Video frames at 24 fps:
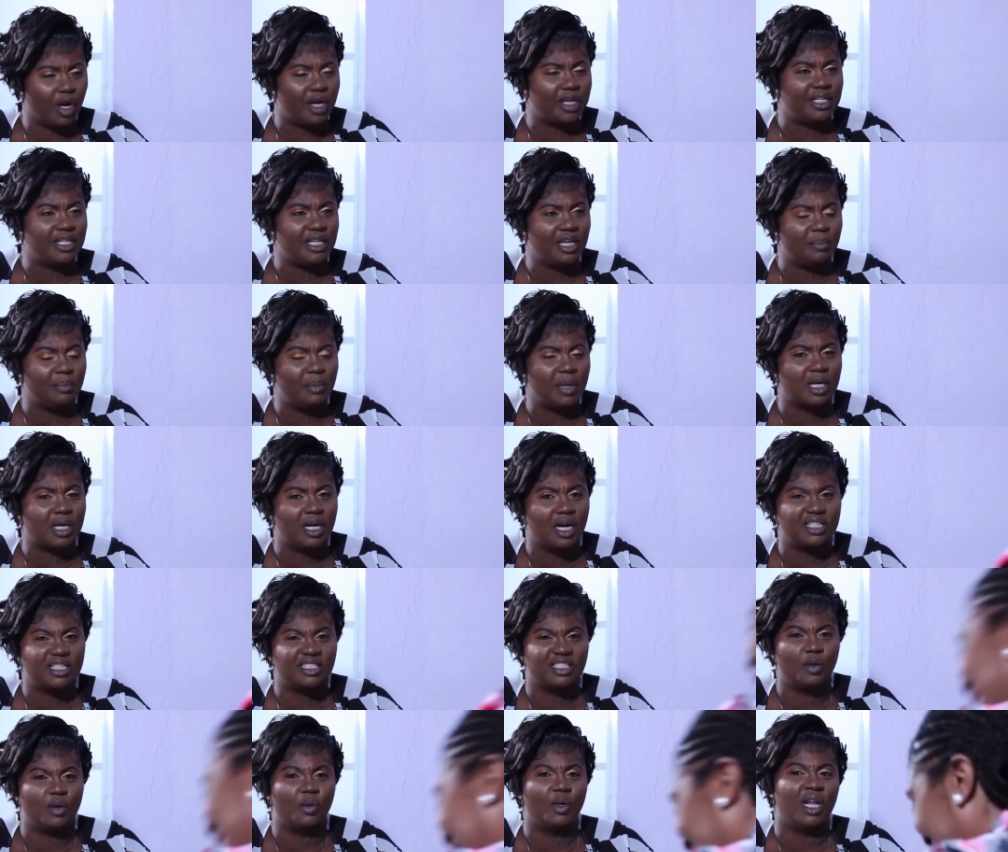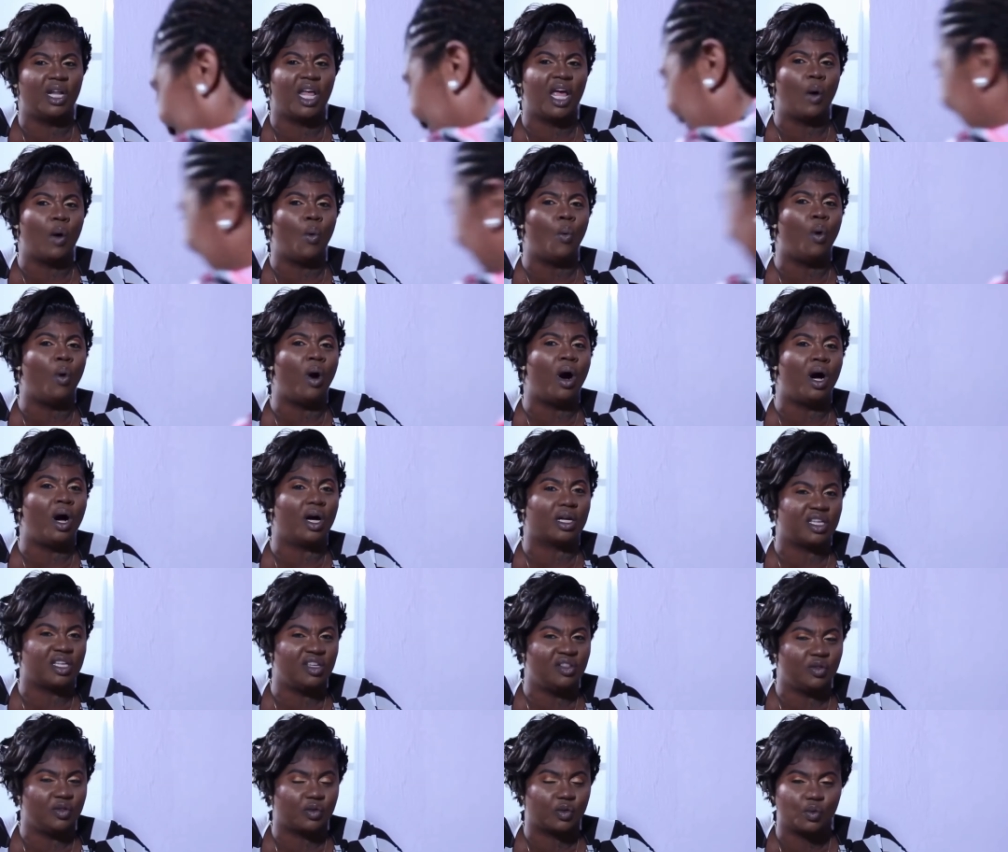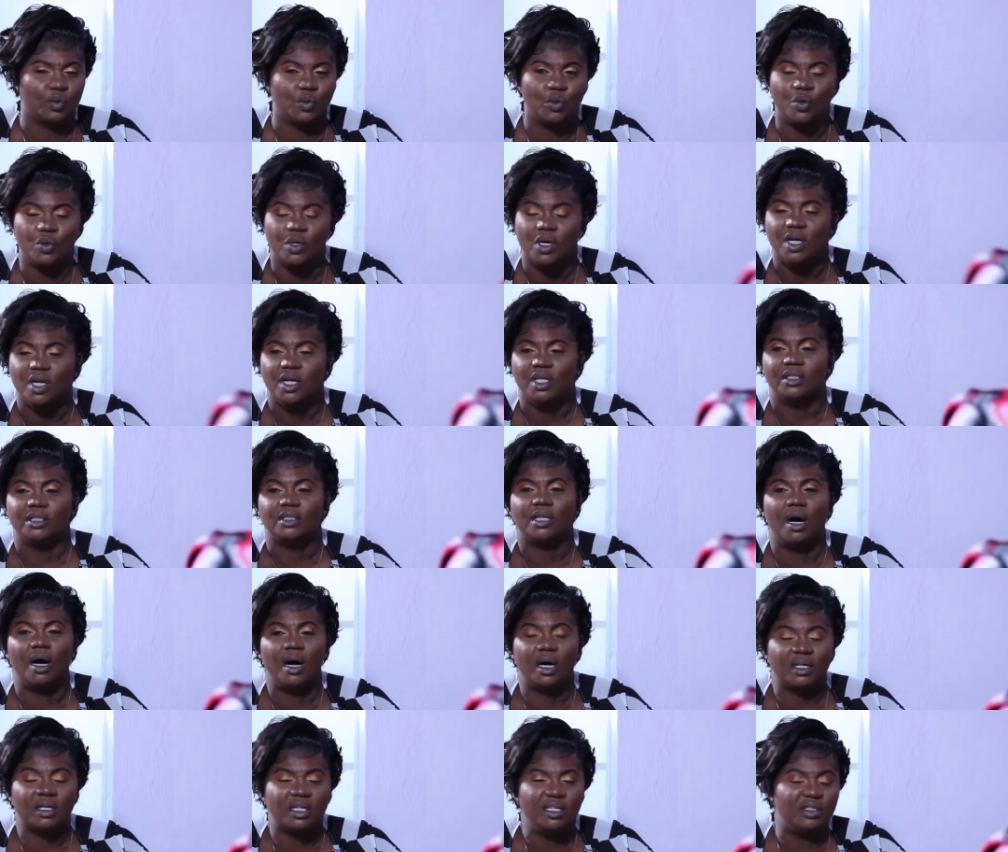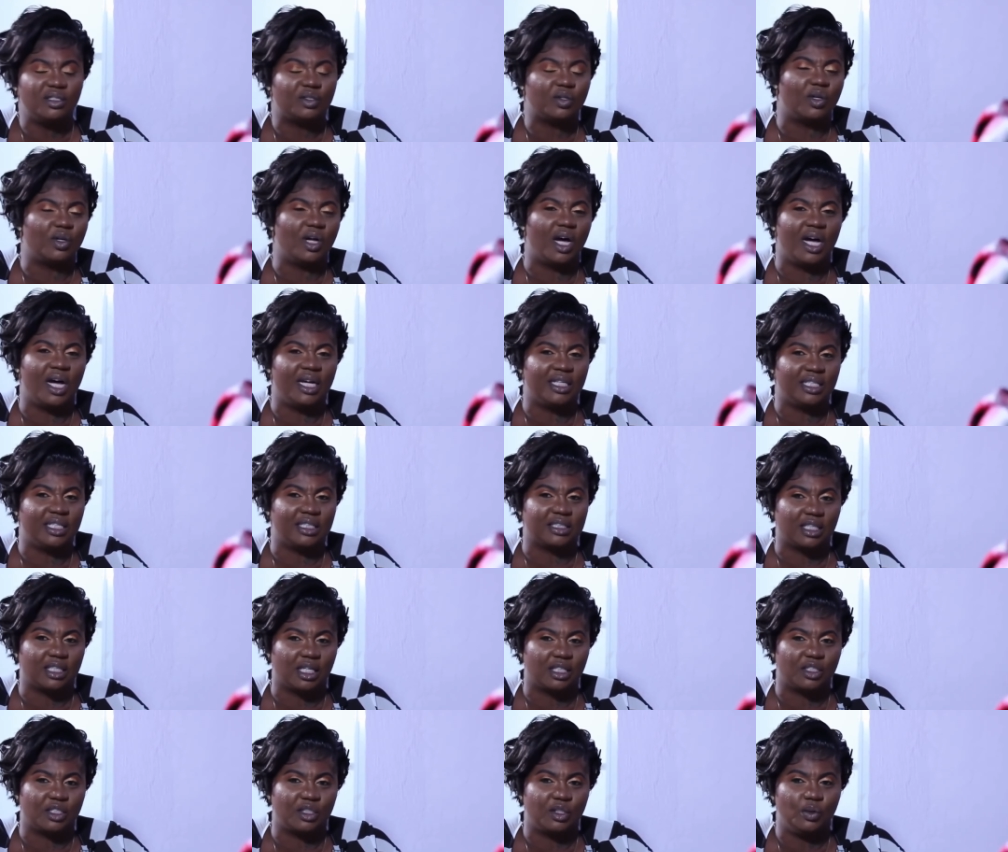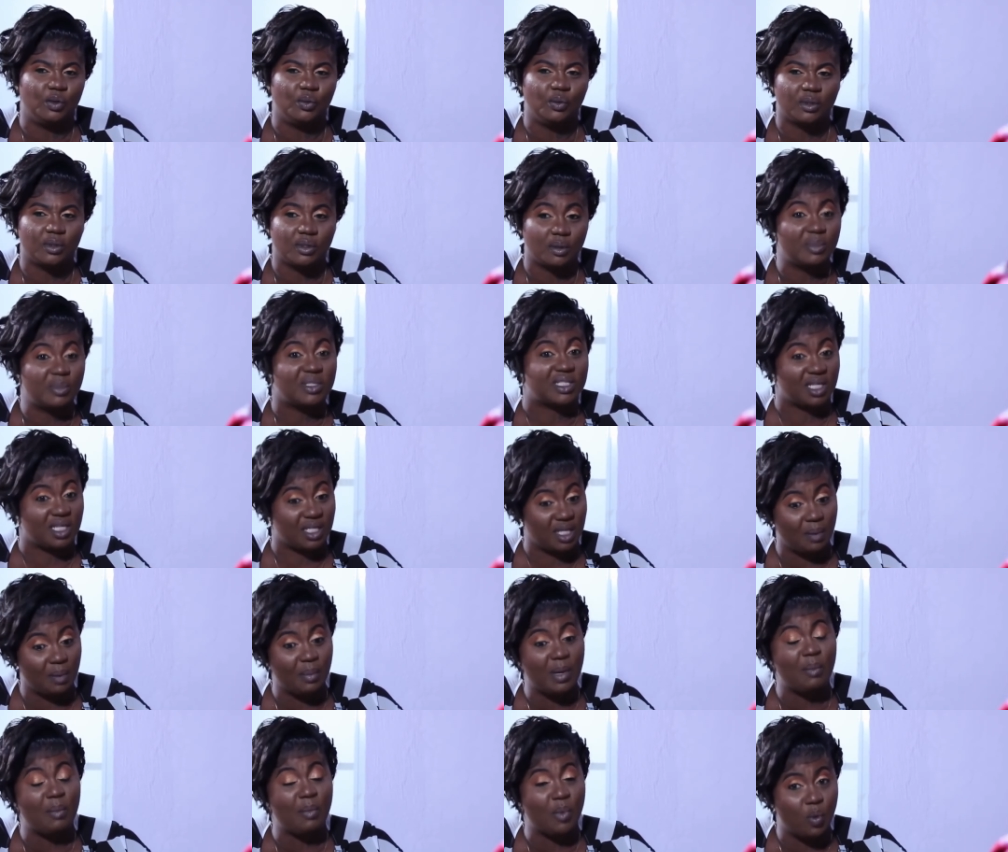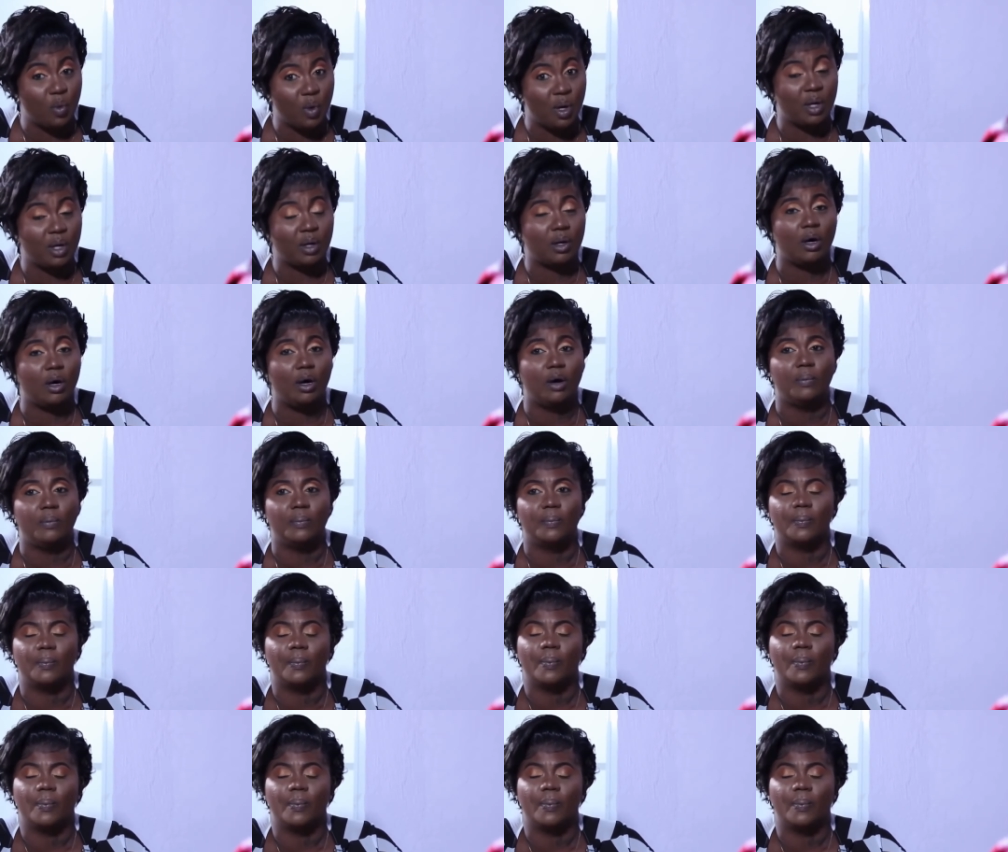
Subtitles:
Join them because they were like walking through, talking to the unattached youth. So I said, yeah, ma'am, I want to come.